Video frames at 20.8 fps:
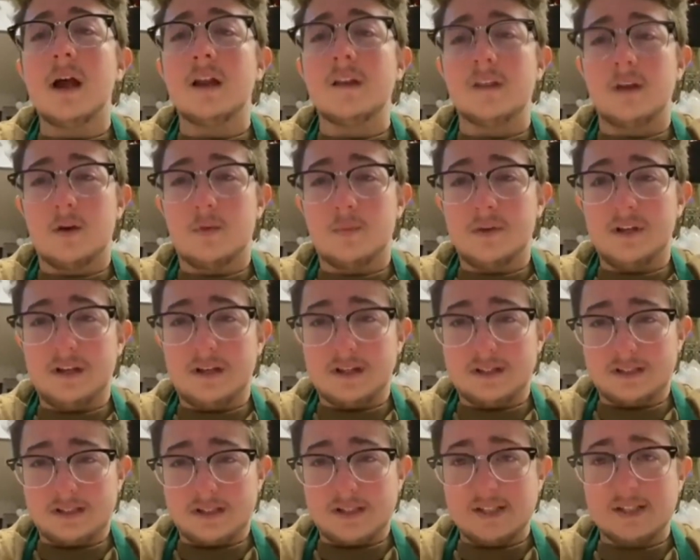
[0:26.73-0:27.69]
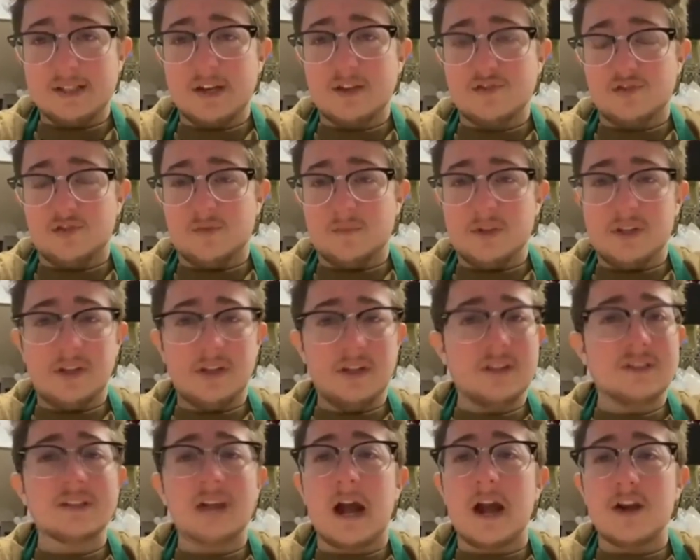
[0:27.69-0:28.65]
And then on weekends, they schedule me
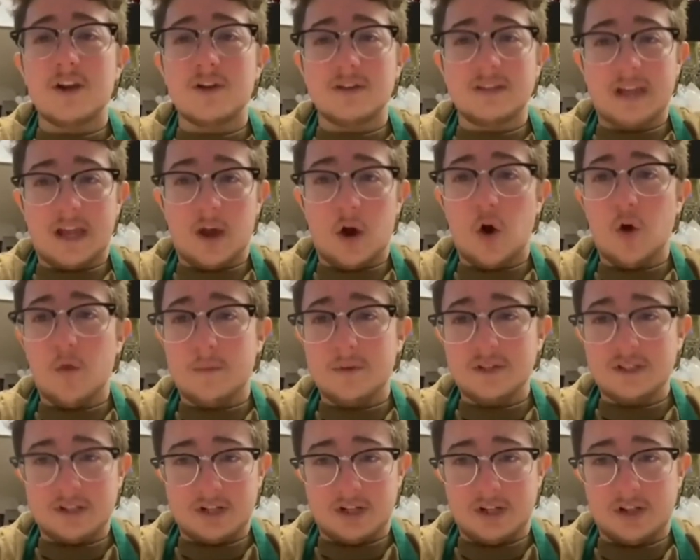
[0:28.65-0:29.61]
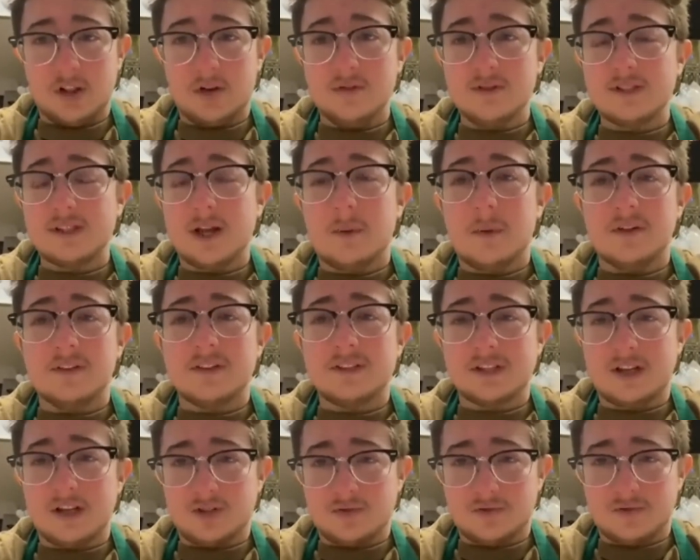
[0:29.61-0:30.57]
the entire day, open to close. I'm on the
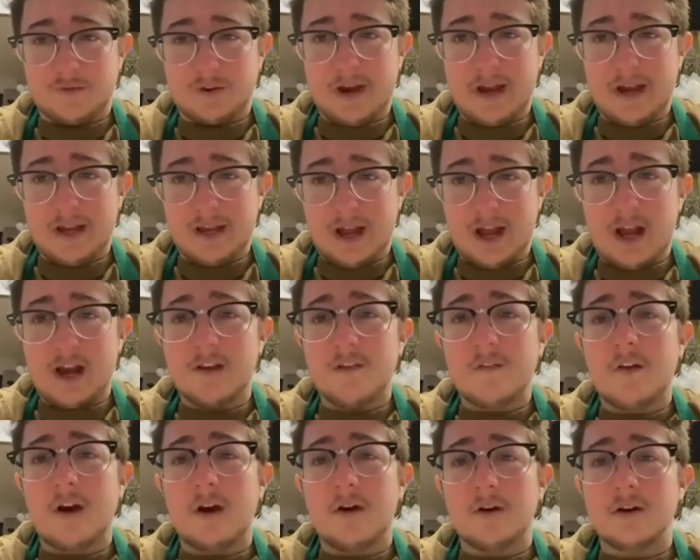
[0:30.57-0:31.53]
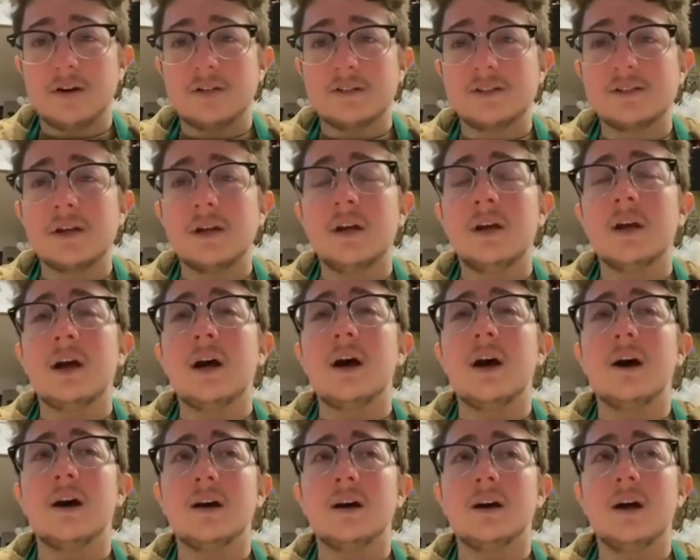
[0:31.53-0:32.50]
schedule for 8.5 hours. Holy shit,
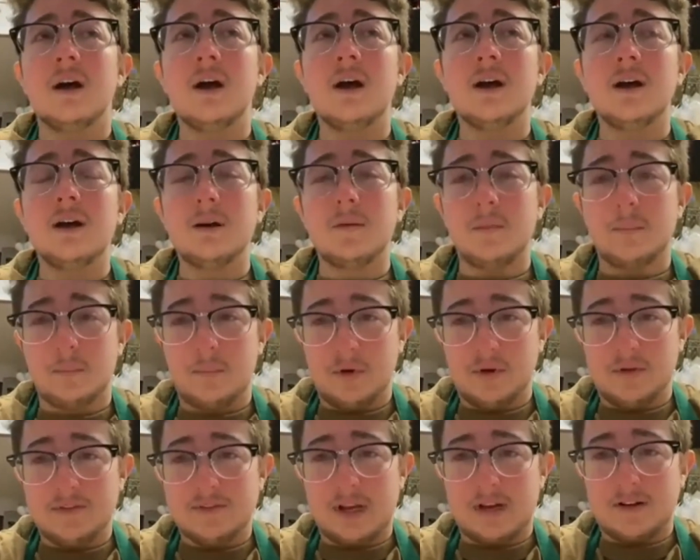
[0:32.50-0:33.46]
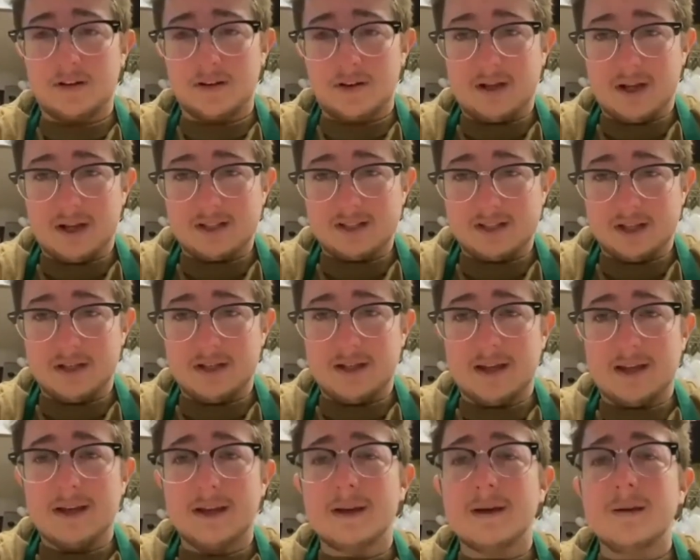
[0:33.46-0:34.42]
it's big food! Both Saturday and
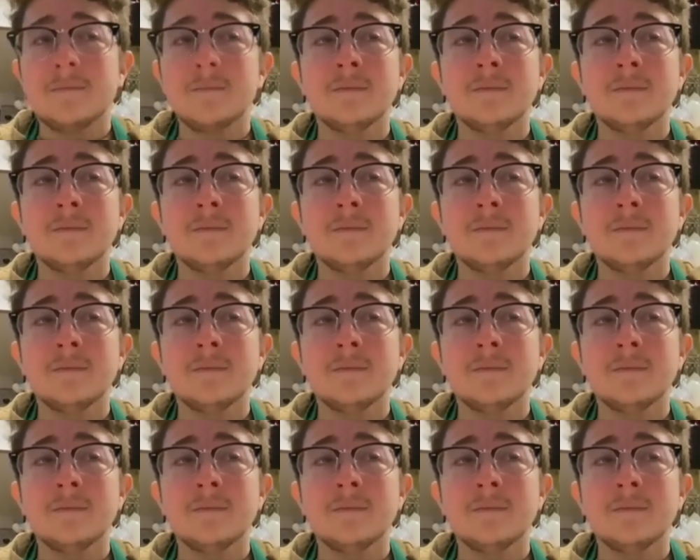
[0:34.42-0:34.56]
Sunday.